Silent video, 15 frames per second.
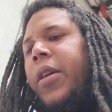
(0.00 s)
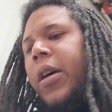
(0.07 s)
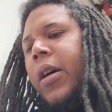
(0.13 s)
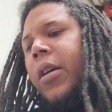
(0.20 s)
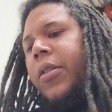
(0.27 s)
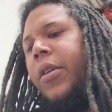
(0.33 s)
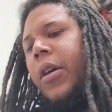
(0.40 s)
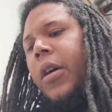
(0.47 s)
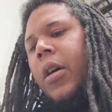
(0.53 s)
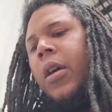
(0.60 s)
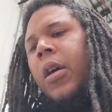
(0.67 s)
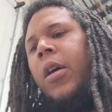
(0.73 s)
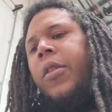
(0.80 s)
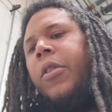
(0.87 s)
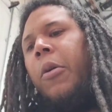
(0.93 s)
The the
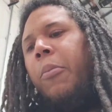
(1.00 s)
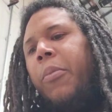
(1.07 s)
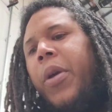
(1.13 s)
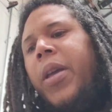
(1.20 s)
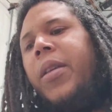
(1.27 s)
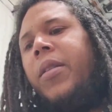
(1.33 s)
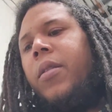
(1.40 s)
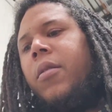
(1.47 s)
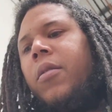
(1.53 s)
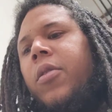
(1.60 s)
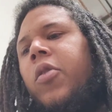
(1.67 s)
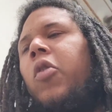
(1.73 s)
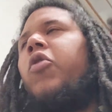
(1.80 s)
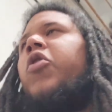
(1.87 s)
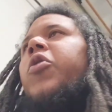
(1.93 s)
the men,
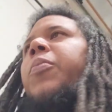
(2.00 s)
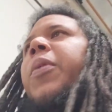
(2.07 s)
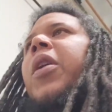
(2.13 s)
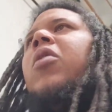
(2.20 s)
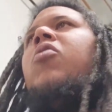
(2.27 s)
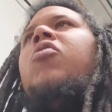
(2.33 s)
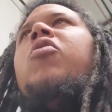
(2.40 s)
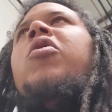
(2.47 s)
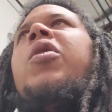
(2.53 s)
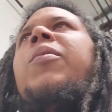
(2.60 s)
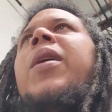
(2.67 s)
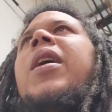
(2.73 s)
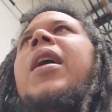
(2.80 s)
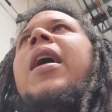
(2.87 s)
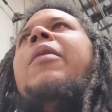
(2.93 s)
so to speak. You know what I
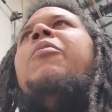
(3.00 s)
mean?